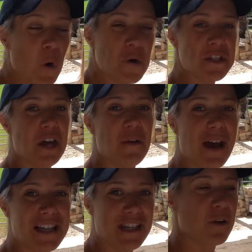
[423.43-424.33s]
Also,
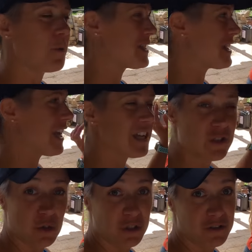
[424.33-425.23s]
as I always say,
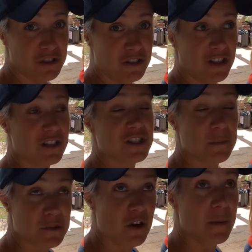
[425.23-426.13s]
ensure you're
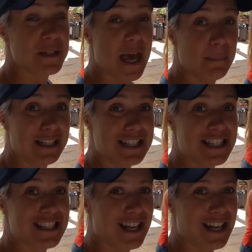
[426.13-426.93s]
subscribed to Emily's